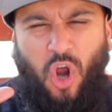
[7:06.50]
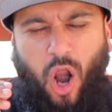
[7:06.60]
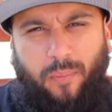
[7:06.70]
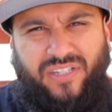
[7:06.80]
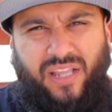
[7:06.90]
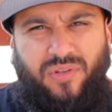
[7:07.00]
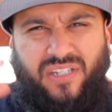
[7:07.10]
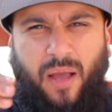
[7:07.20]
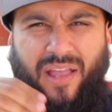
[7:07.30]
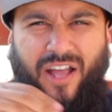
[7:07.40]
garbage that was
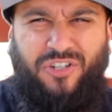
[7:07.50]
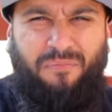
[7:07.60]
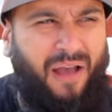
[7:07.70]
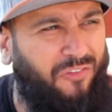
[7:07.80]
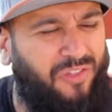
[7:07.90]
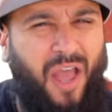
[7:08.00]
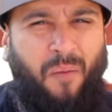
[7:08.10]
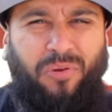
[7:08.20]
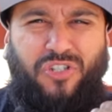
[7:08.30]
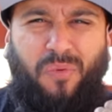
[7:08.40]
coming out your mouth,
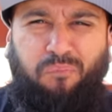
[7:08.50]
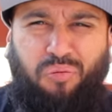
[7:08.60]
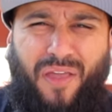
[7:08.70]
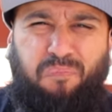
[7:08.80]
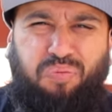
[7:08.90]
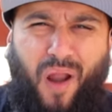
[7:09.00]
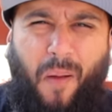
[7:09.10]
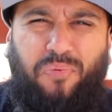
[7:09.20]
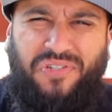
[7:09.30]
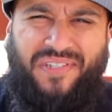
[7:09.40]
but your breath
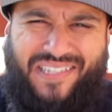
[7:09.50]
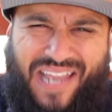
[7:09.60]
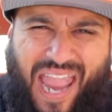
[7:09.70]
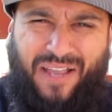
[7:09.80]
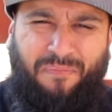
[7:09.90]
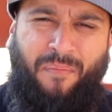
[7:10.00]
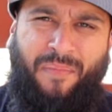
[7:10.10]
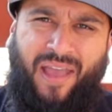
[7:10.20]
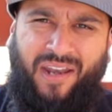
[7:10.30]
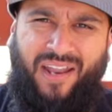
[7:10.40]
proper stank, my
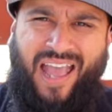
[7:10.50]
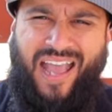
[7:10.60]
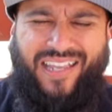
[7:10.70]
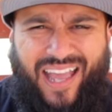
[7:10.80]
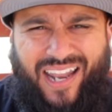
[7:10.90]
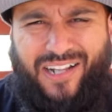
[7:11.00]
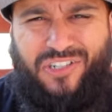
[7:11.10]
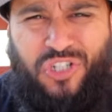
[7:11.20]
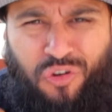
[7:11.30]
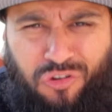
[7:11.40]
man. Get a
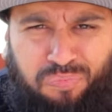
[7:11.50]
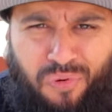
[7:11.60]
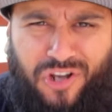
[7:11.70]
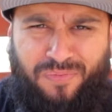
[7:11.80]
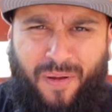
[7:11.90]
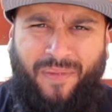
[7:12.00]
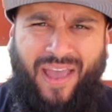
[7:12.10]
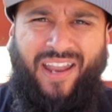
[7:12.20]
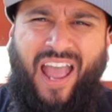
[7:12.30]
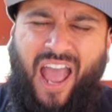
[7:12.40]
toothbrush, my
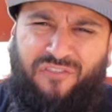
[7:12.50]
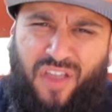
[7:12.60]
man. Have